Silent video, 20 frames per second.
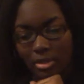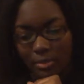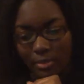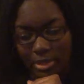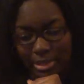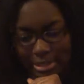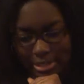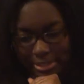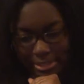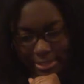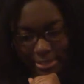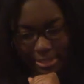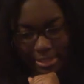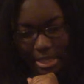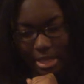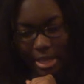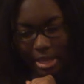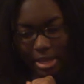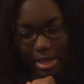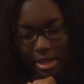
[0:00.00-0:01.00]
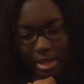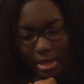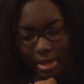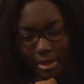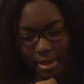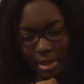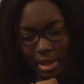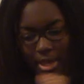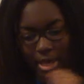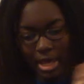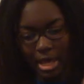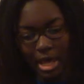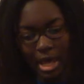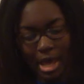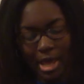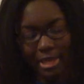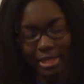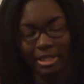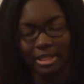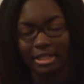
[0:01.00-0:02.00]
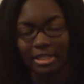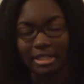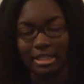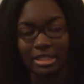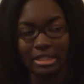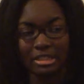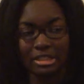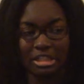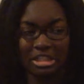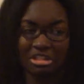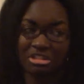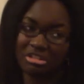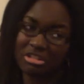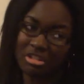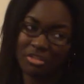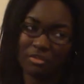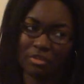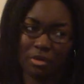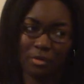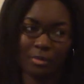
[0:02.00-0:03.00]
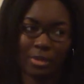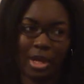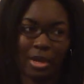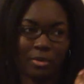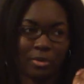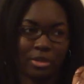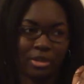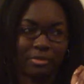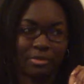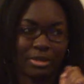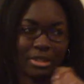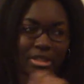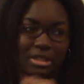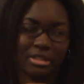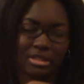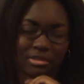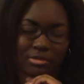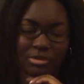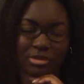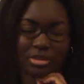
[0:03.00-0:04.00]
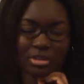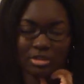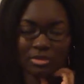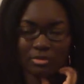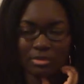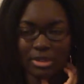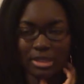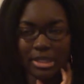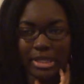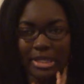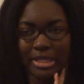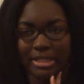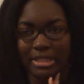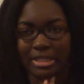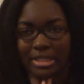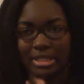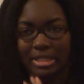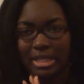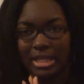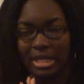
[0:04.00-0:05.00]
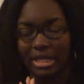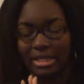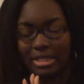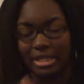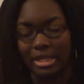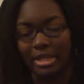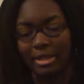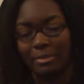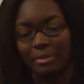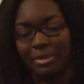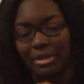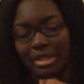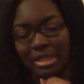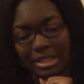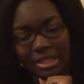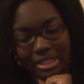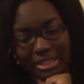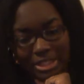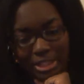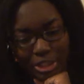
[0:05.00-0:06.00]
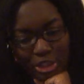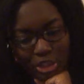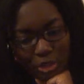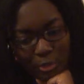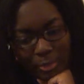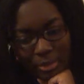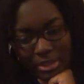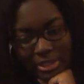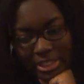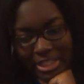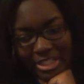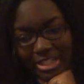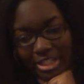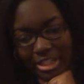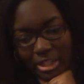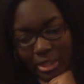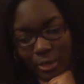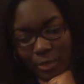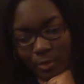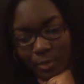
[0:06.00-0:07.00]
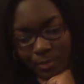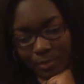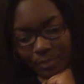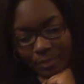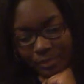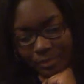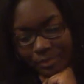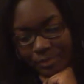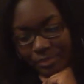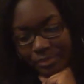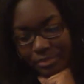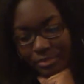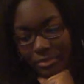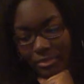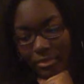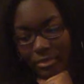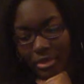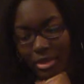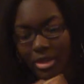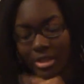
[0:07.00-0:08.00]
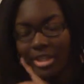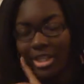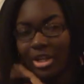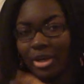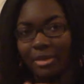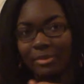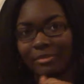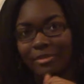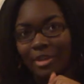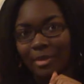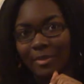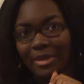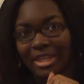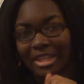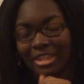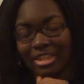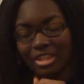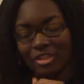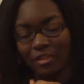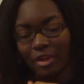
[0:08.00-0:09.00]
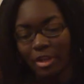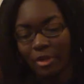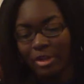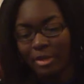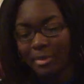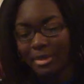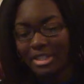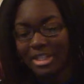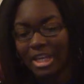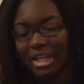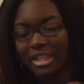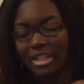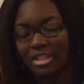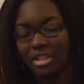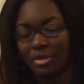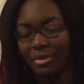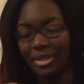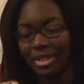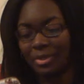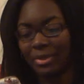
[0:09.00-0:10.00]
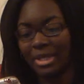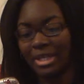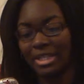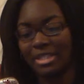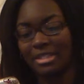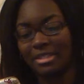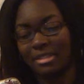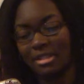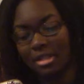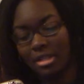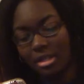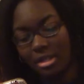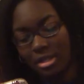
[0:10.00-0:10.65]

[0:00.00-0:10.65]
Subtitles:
because I didn't get a chance to film that week because it was like really hectic and I'm super late, so now I'm filming it this following Monday. So anyways,